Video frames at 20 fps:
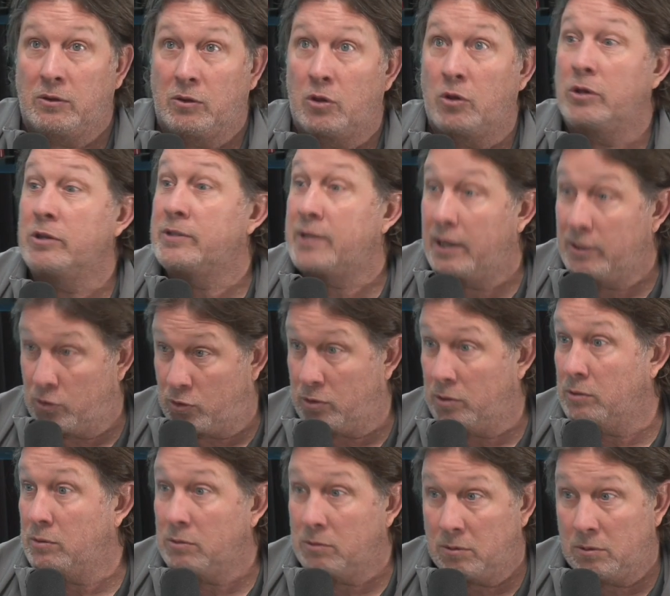Good
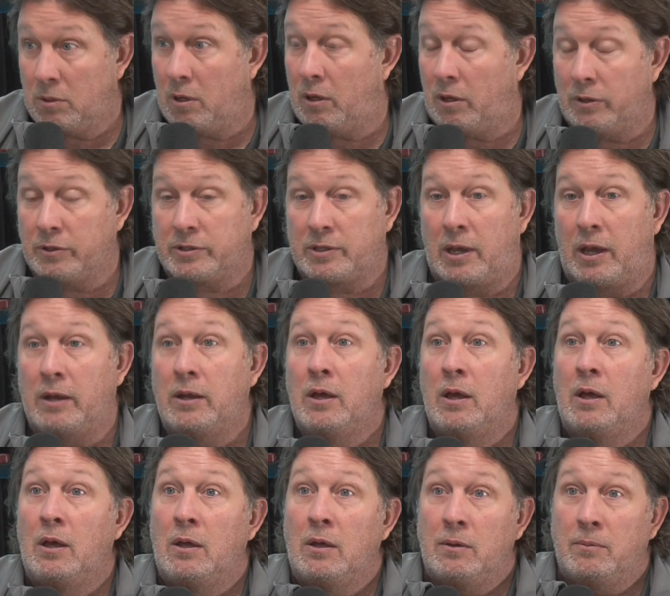intention, all aside.
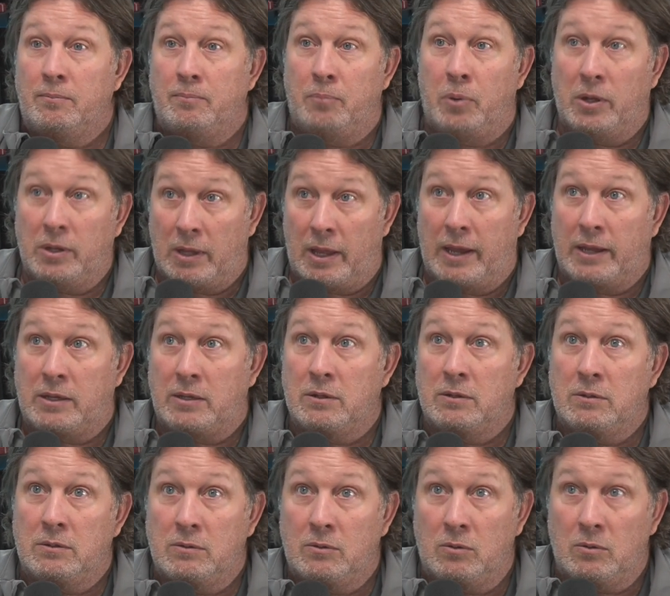But
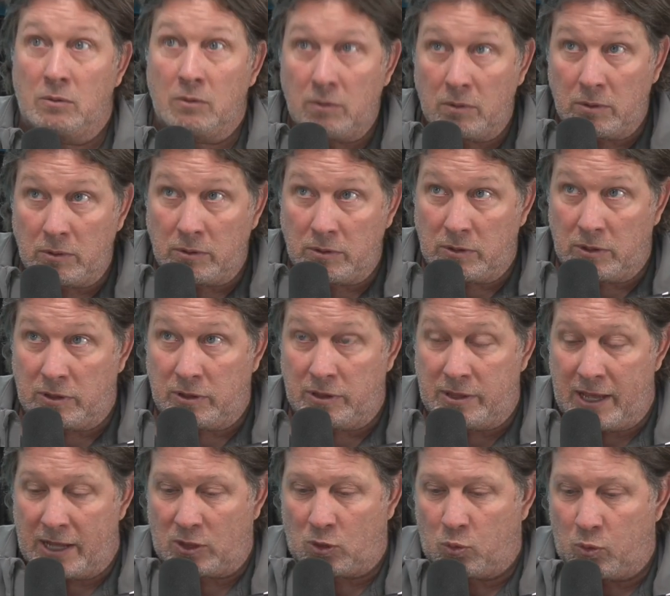like,
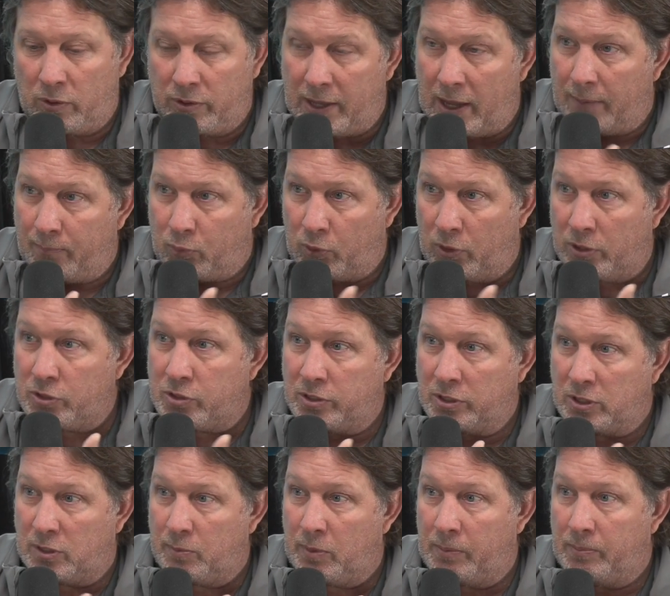that's where that bridge
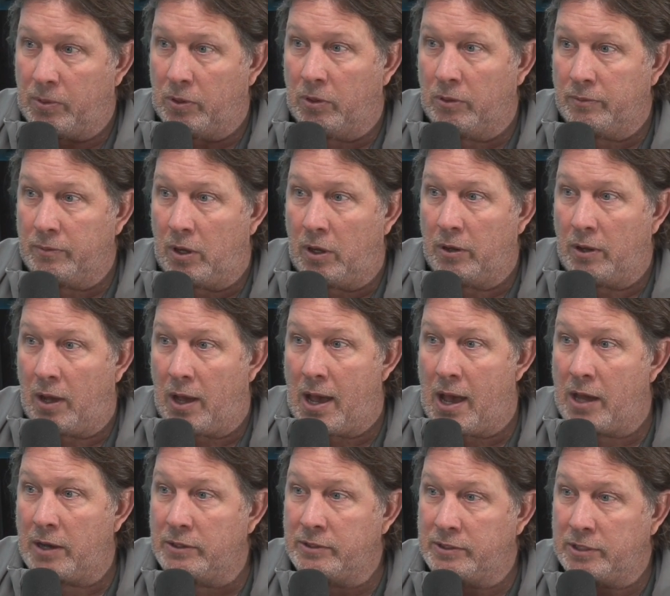needs to be built on
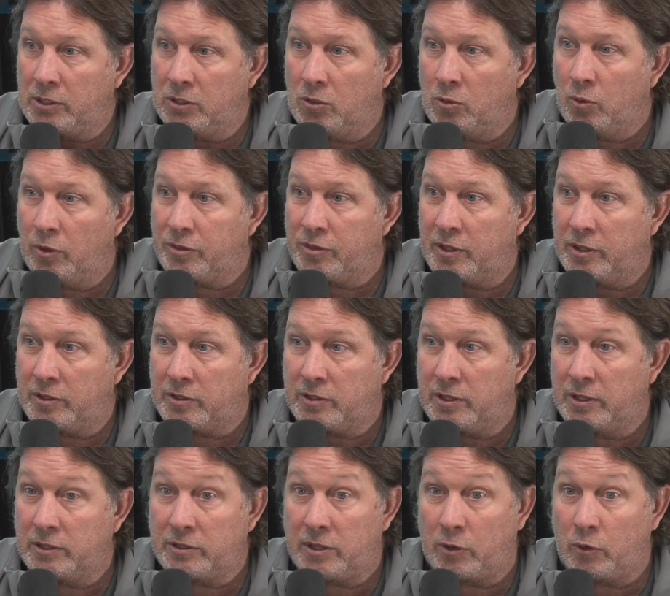how to deal with these
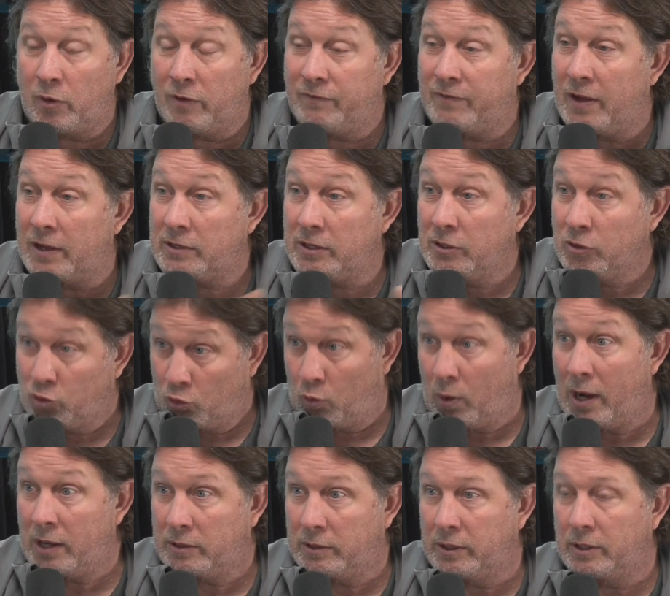things that are affecting
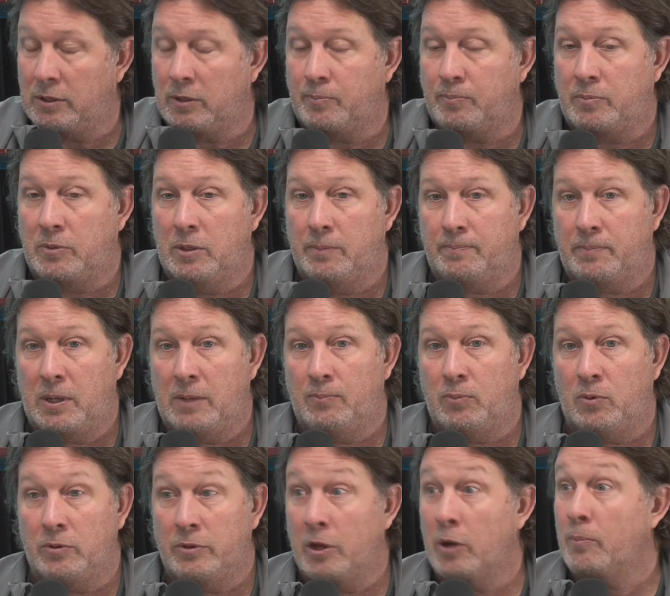directly the
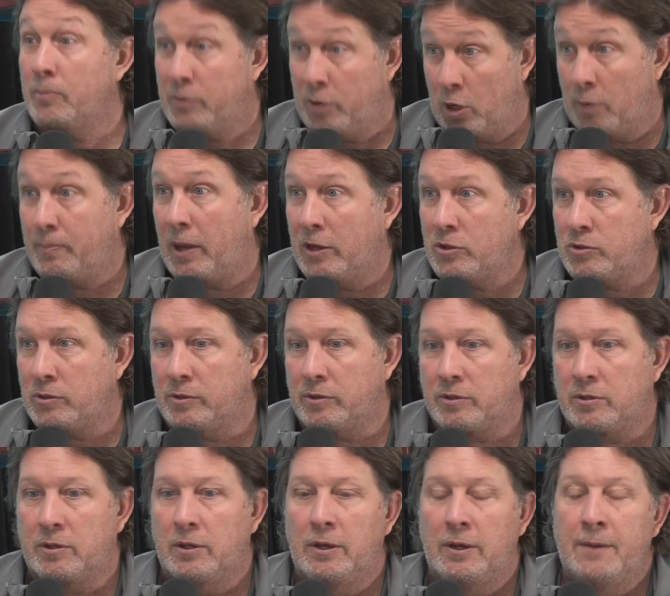people, their
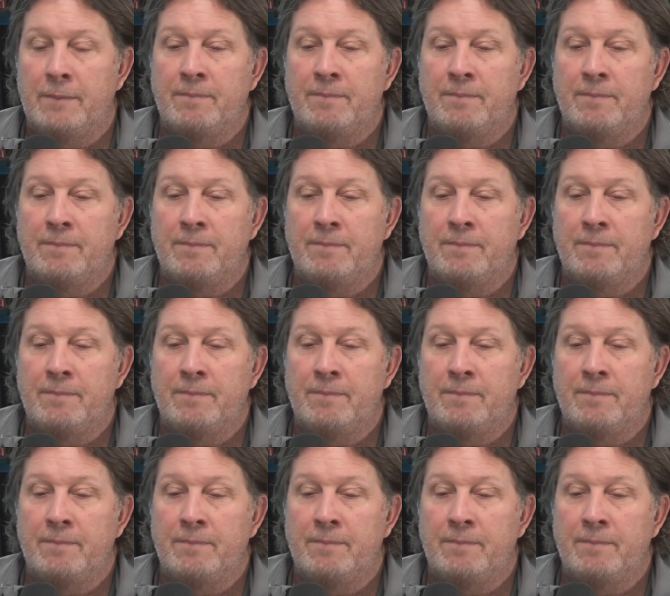patients.